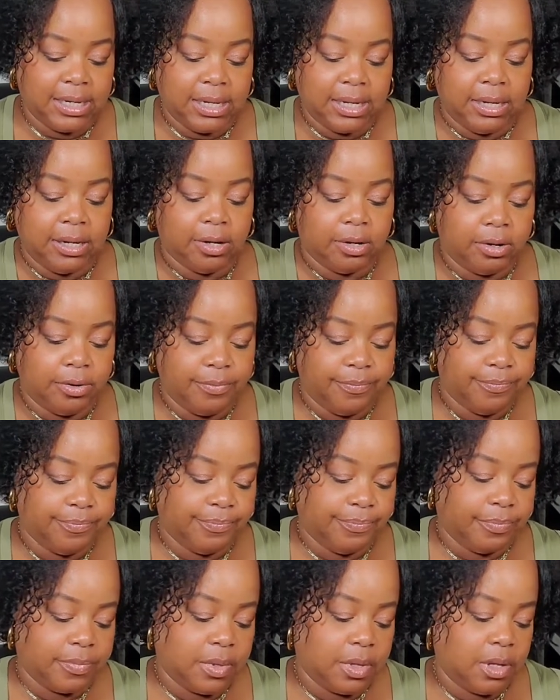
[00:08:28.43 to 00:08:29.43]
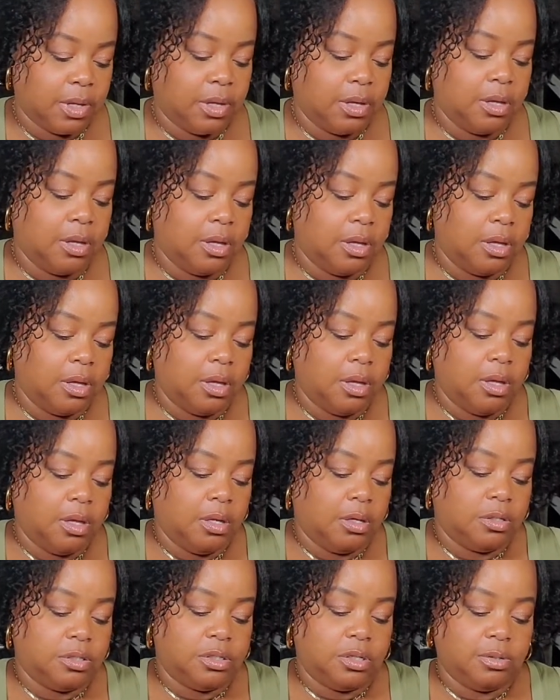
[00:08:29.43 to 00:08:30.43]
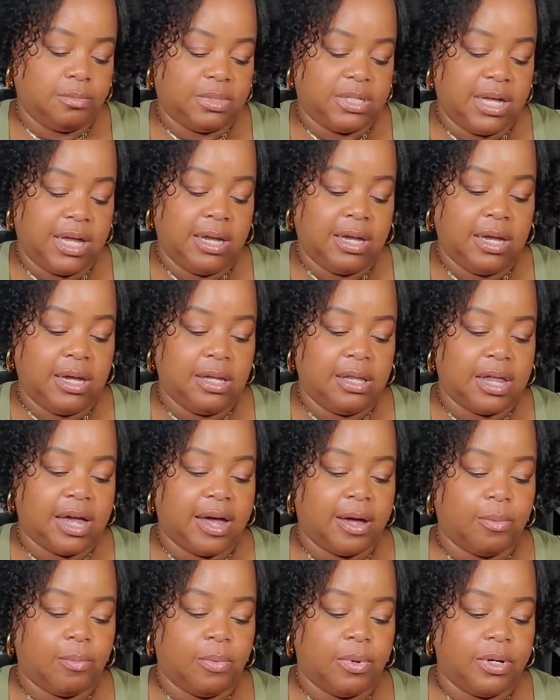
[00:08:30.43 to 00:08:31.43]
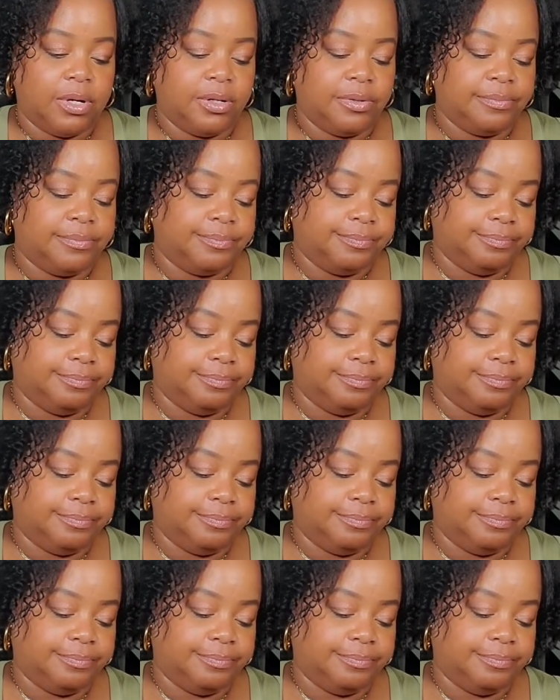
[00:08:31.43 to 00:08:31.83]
here. So I'm taking that one.